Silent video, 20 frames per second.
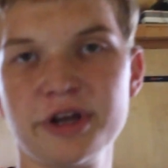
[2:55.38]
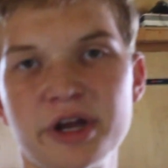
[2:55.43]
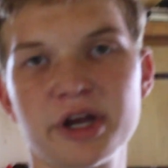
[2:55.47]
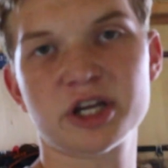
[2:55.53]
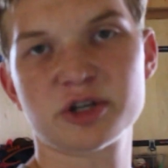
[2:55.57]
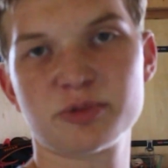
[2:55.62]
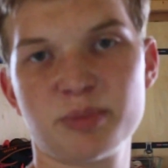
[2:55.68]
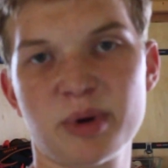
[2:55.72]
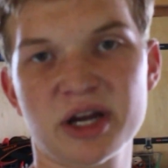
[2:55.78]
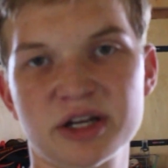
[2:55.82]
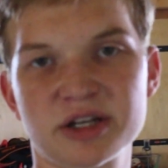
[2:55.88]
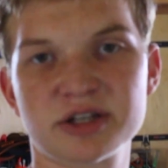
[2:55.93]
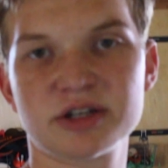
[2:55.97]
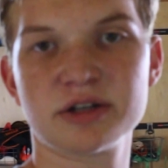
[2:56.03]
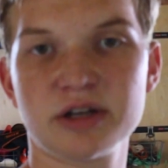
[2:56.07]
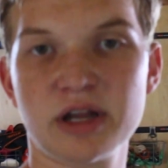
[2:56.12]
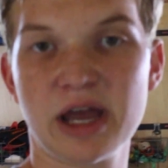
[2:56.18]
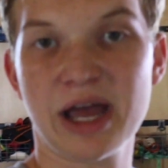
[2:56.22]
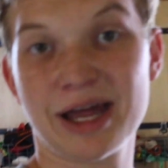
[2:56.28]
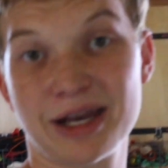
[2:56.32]
expect
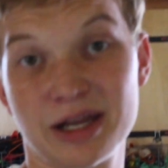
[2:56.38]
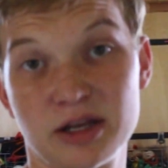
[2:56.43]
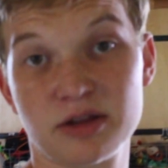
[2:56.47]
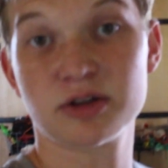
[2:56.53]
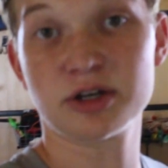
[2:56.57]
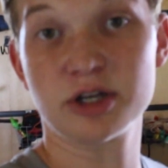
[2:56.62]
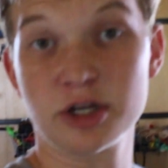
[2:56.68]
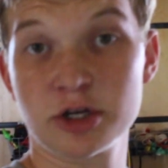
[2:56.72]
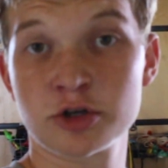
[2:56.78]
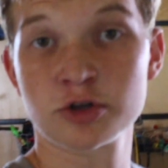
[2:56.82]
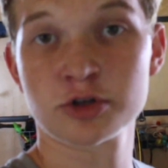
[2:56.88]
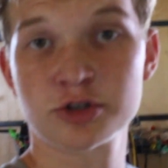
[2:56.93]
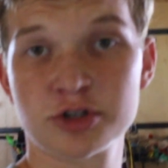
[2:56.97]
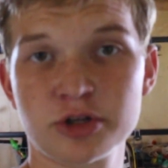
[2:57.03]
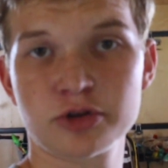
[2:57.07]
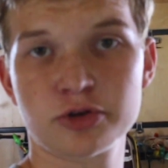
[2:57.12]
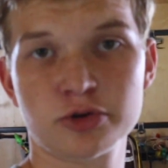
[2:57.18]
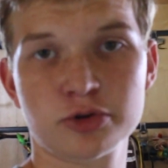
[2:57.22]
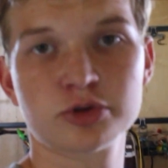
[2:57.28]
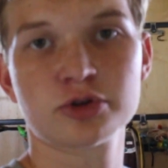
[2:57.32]
adding the digital
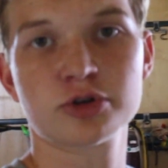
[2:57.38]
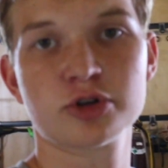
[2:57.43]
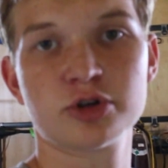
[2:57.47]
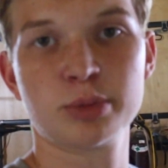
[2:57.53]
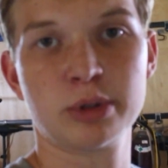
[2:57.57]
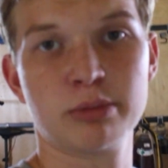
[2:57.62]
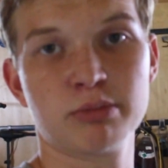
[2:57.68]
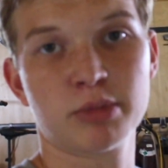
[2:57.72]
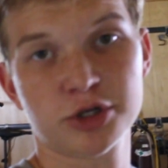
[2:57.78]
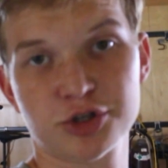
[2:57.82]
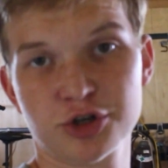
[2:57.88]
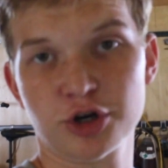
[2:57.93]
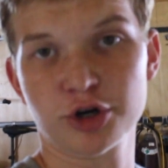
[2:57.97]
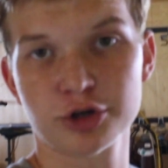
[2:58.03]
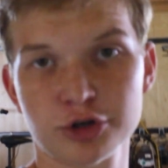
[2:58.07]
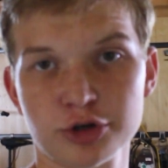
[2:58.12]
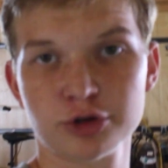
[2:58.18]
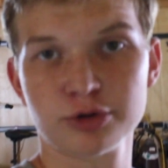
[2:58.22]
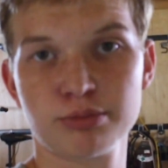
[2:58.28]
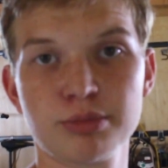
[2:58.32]
sensors to be much
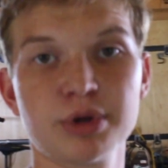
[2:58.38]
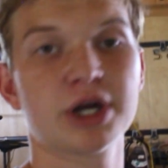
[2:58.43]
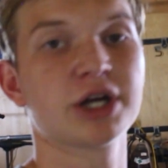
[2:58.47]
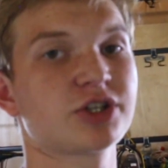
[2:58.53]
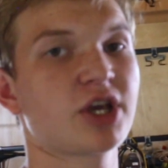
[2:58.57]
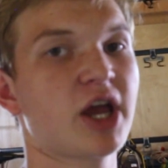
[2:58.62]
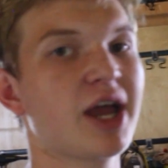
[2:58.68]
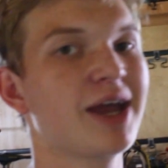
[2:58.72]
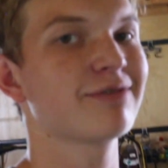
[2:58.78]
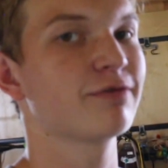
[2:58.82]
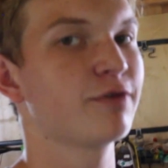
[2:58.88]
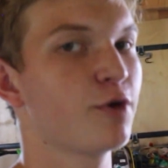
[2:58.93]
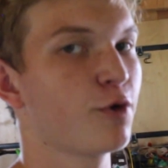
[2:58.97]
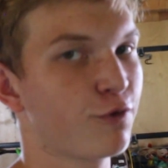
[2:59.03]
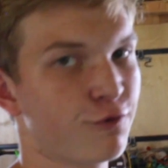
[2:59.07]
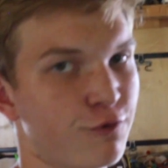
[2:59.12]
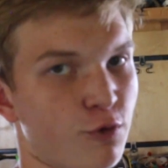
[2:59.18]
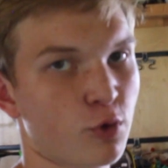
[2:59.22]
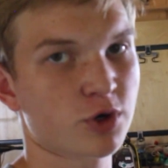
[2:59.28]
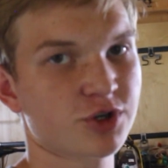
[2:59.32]
harder because I have no
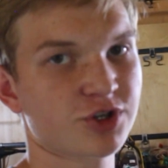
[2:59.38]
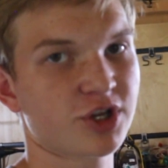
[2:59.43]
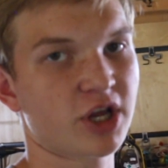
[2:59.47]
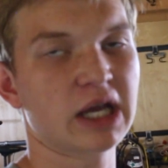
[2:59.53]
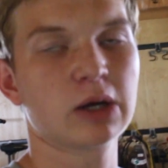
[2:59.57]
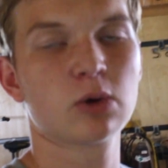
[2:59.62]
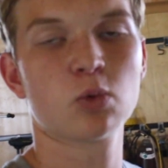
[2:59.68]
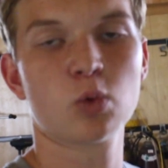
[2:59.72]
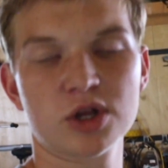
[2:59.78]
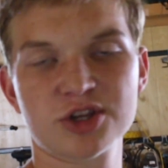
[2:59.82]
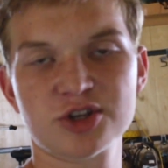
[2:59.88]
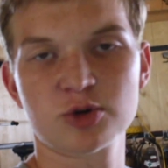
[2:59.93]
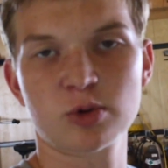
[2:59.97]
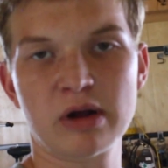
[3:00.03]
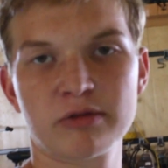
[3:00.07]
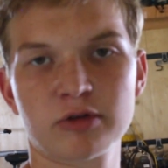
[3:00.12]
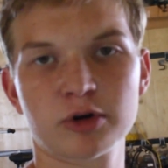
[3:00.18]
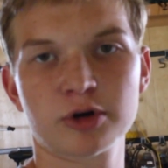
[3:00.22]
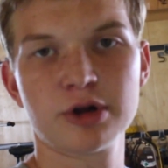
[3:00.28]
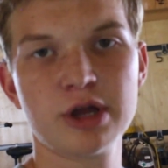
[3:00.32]
foresight
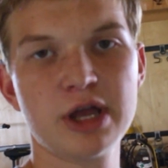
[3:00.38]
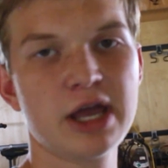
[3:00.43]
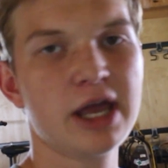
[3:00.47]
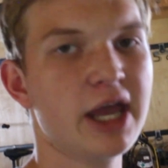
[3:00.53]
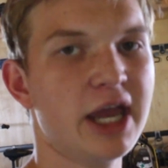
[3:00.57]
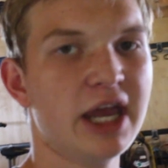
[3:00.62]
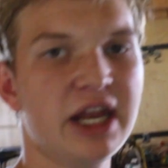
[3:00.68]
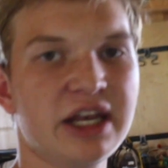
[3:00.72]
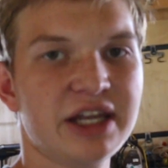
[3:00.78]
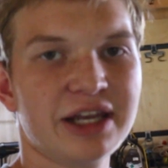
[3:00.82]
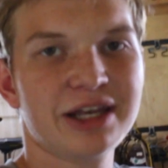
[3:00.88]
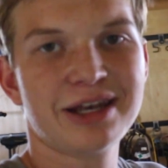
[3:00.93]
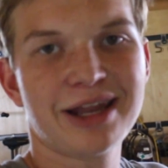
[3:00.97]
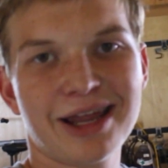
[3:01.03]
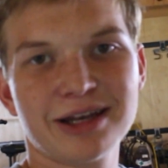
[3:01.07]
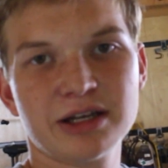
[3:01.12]
whatsoever and didn't add